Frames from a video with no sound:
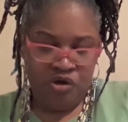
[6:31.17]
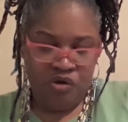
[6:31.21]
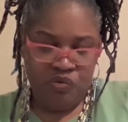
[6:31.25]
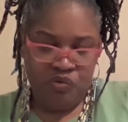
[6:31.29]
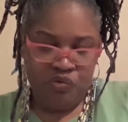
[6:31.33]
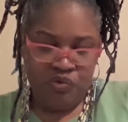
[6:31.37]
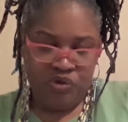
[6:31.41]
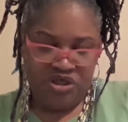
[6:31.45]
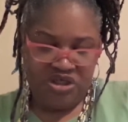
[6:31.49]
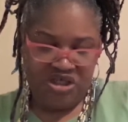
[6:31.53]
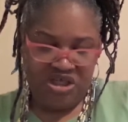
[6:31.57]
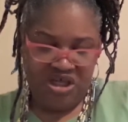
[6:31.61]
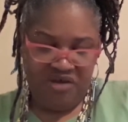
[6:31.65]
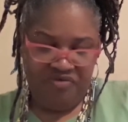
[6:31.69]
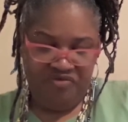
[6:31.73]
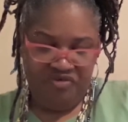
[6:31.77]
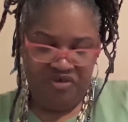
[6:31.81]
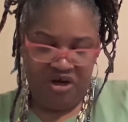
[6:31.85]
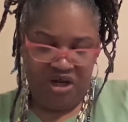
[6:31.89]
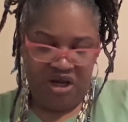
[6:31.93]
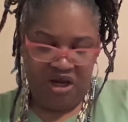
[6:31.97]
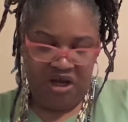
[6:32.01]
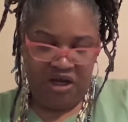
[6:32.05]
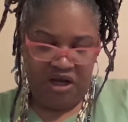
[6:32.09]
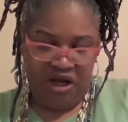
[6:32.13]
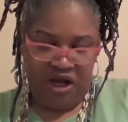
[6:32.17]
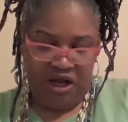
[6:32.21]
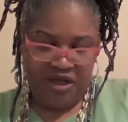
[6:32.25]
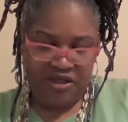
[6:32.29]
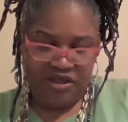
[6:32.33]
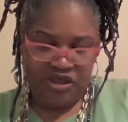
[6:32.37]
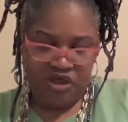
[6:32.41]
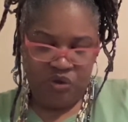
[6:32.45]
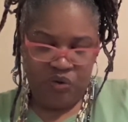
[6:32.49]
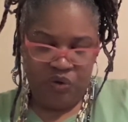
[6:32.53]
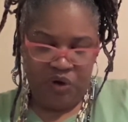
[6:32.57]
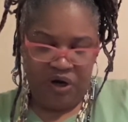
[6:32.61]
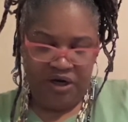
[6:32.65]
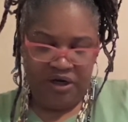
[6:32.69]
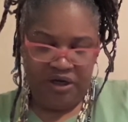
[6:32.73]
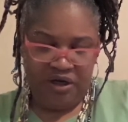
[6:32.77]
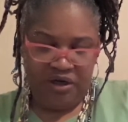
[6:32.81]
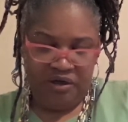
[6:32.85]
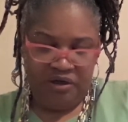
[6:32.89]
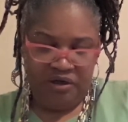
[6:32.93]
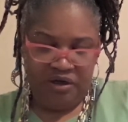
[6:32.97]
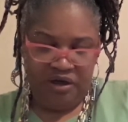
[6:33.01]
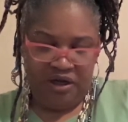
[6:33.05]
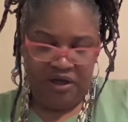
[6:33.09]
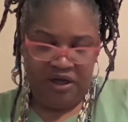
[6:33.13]
Receiving a
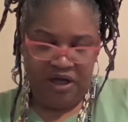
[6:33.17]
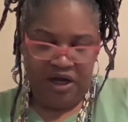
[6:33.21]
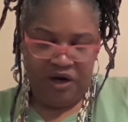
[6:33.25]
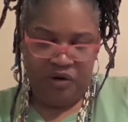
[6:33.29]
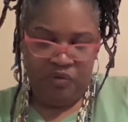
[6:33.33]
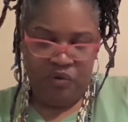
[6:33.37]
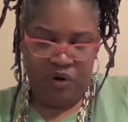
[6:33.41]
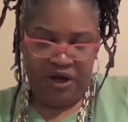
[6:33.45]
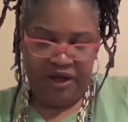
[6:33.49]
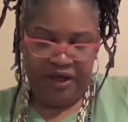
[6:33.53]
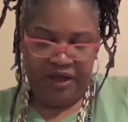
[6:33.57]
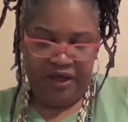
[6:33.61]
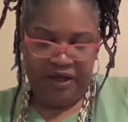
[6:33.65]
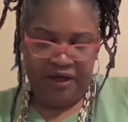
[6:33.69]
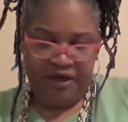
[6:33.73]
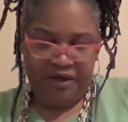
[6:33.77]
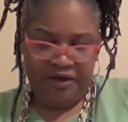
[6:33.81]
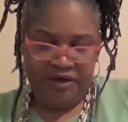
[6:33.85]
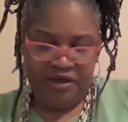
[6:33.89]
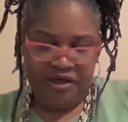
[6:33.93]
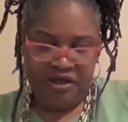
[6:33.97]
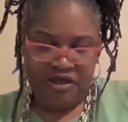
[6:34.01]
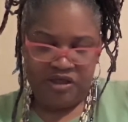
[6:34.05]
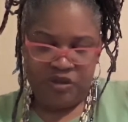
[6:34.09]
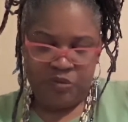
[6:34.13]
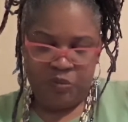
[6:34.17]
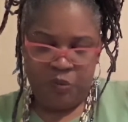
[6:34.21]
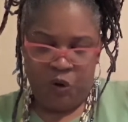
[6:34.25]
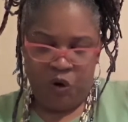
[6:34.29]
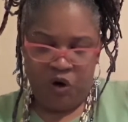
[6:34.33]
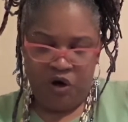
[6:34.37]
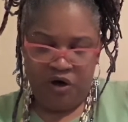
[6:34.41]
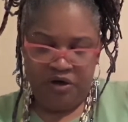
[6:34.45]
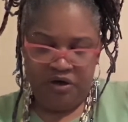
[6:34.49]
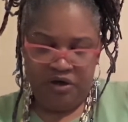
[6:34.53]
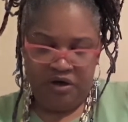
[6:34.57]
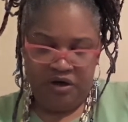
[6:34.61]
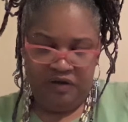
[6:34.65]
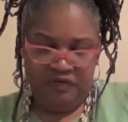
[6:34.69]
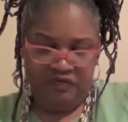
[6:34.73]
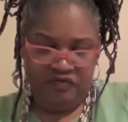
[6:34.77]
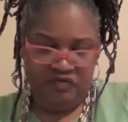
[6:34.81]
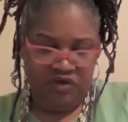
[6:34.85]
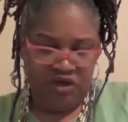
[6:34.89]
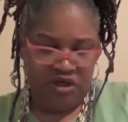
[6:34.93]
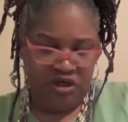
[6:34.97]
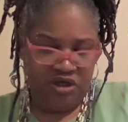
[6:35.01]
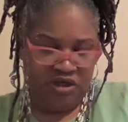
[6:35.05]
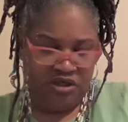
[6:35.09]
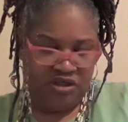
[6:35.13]
consecrated Elegua head is part of
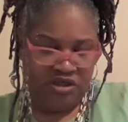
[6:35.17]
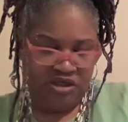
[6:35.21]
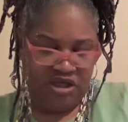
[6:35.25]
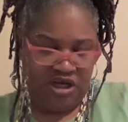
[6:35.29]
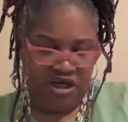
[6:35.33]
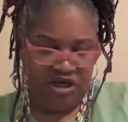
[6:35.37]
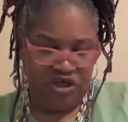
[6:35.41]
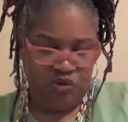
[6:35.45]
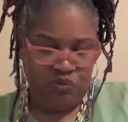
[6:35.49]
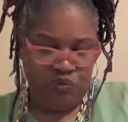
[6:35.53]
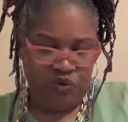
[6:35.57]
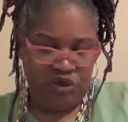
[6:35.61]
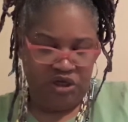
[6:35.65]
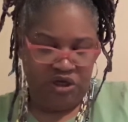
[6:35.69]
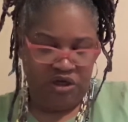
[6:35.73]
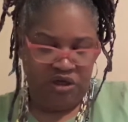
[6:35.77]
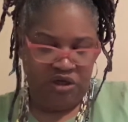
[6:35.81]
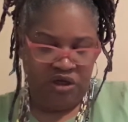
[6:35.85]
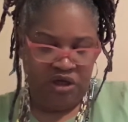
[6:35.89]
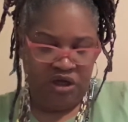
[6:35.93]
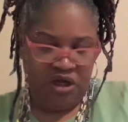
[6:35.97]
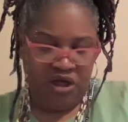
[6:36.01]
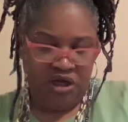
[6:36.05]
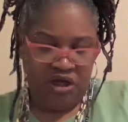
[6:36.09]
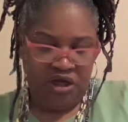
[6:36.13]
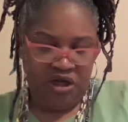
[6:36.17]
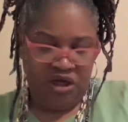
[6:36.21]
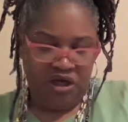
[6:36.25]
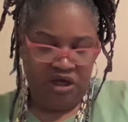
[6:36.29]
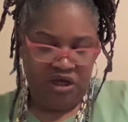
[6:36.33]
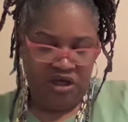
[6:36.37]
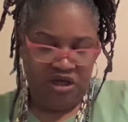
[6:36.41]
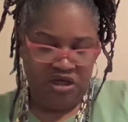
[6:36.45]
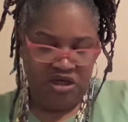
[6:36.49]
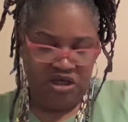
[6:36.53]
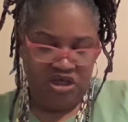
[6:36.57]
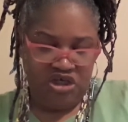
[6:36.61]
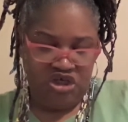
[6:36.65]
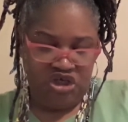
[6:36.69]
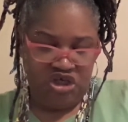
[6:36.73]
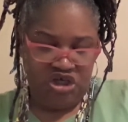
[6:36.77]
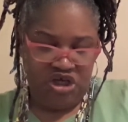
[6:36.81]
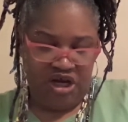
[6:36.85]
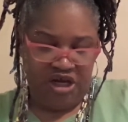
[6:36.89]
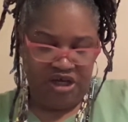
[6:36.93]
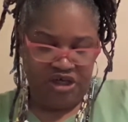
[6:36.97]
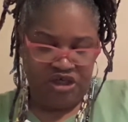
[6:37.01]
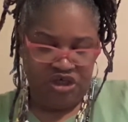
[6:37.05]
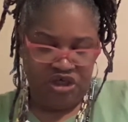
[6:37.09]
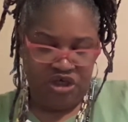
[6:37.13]
the Santeria
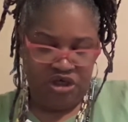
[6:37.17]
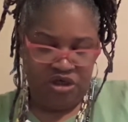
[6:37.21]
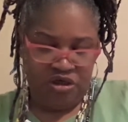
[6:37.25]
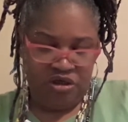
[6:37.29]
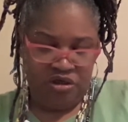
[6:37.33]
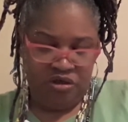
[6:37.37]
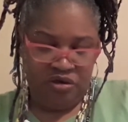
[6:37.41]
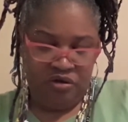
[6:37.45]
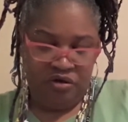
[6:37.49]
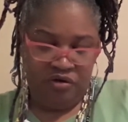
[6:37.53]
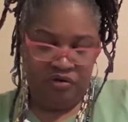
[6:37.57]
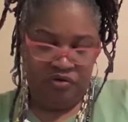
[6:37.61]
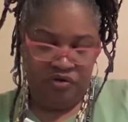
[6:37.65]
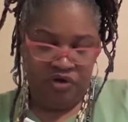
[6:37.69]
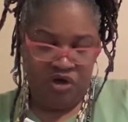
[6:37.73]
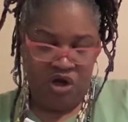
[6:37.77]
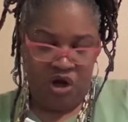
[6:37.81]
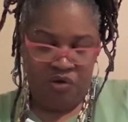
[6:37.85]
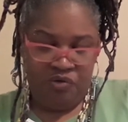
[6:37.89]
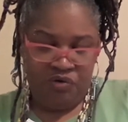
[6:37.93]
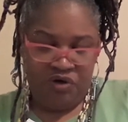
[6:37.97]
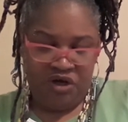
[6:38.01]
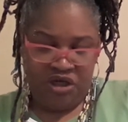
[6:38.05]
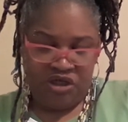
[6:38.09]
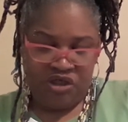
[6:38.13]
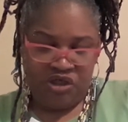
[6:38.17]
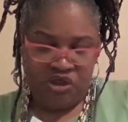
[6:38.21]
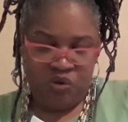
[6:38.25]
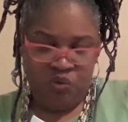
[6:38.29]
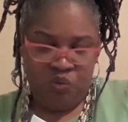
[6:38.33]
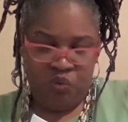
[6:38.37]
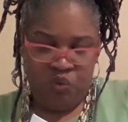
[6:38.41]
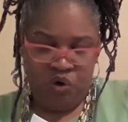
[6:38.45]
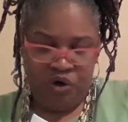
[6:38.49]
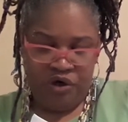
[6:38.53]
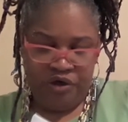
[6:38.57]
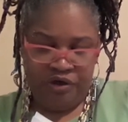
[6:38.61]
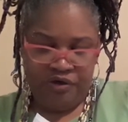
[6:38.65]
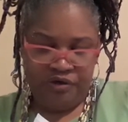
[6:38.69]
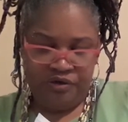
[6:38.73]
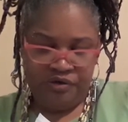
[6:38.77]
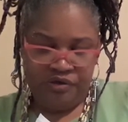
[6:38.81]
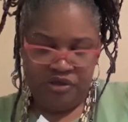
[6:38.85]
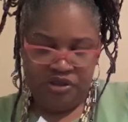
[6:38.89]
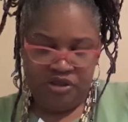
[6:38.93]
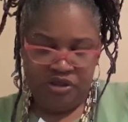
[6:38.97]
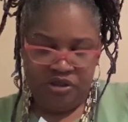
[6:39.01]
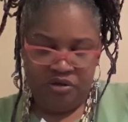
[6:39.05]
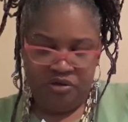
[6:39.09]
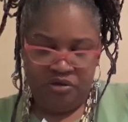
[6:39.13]
initiation known as the
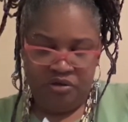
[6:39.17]
Warriors.